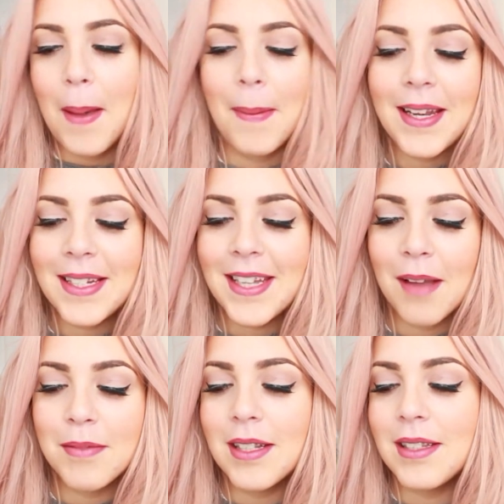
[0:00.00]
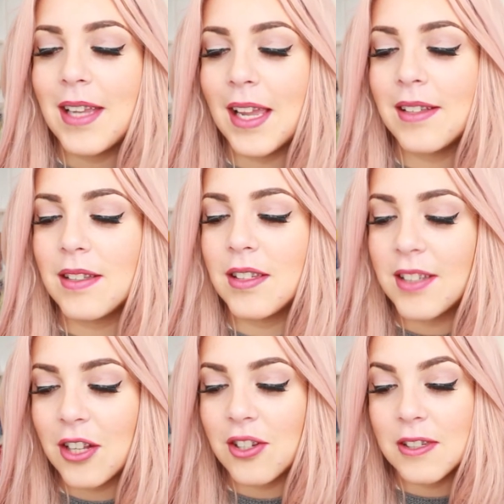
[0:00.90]
Many times it takes
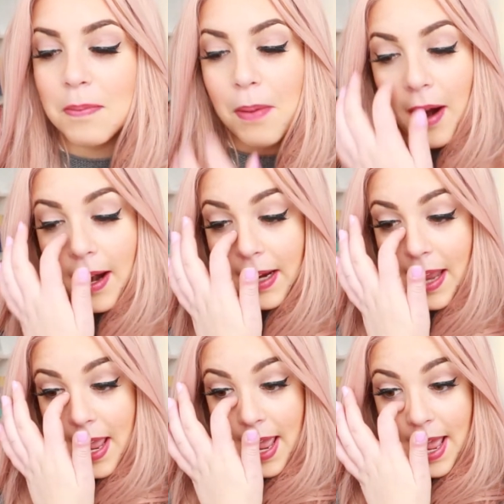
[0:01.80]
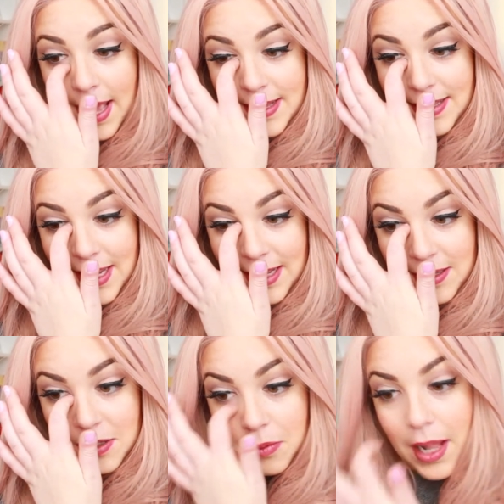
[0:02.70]
such a spark as this
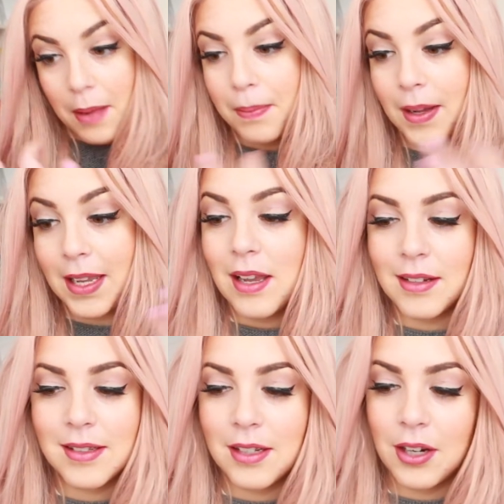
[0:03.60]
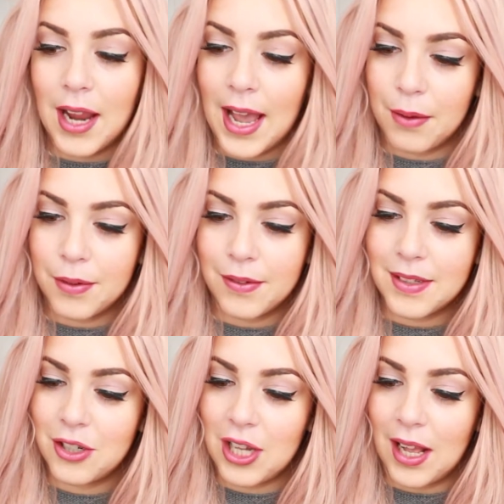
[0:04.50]
to help a youngster out of
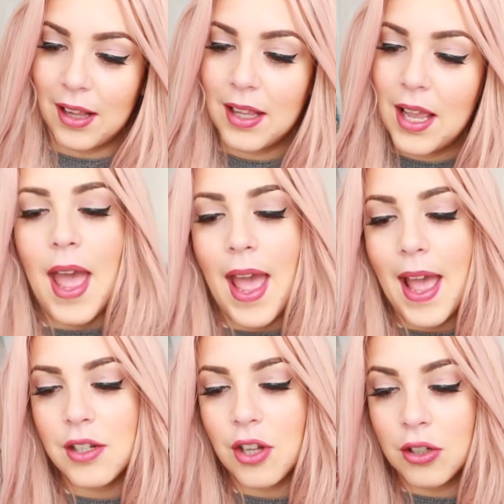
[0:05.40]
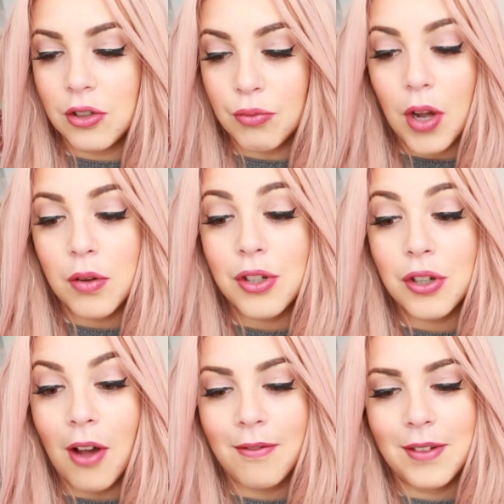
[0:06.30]
his shell and on the road to
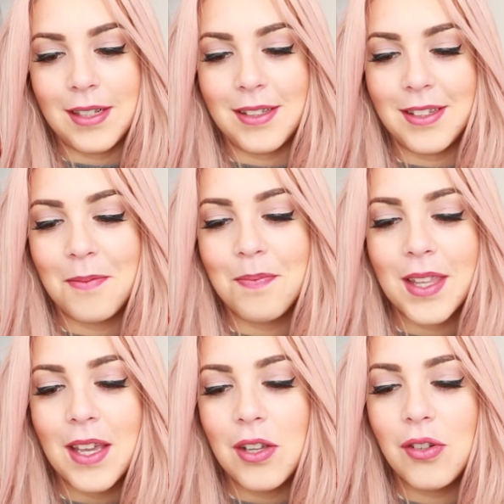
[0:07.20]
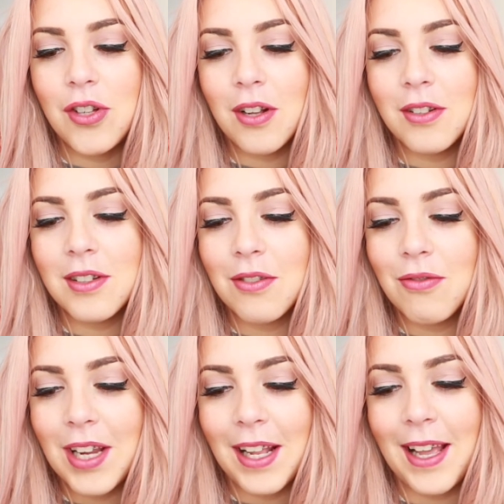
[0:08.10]
confidence. You don't
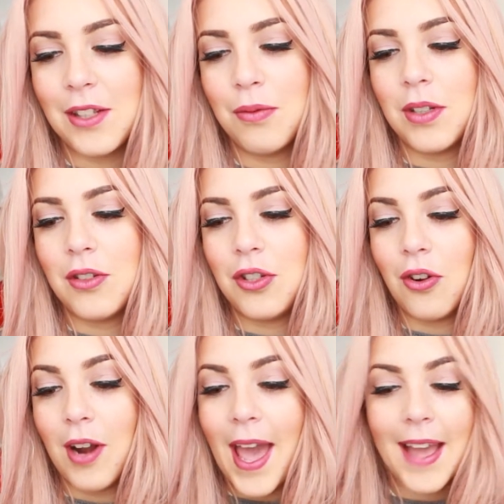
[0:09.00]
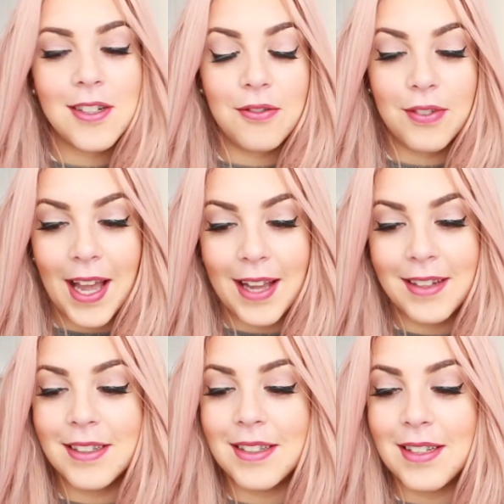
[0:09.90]
realize what your act of
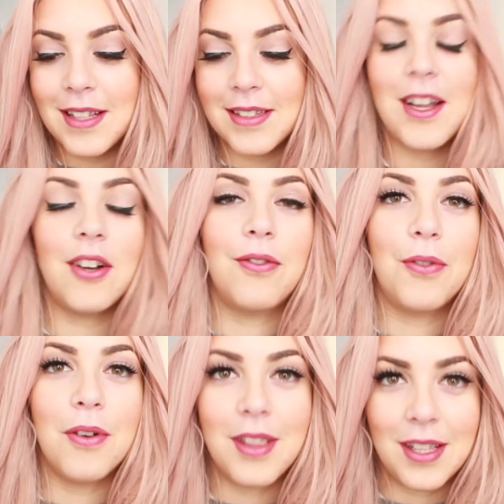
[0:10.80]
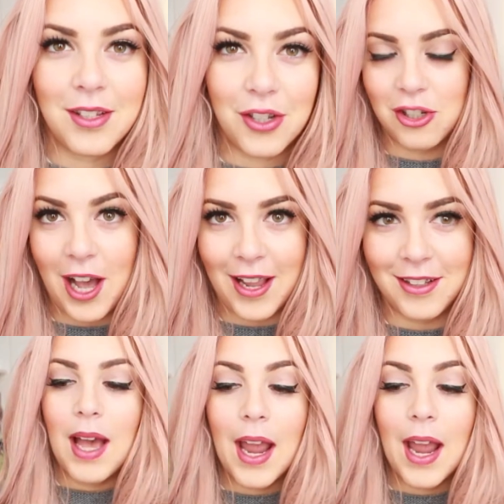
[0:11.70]
kindness has done for this child.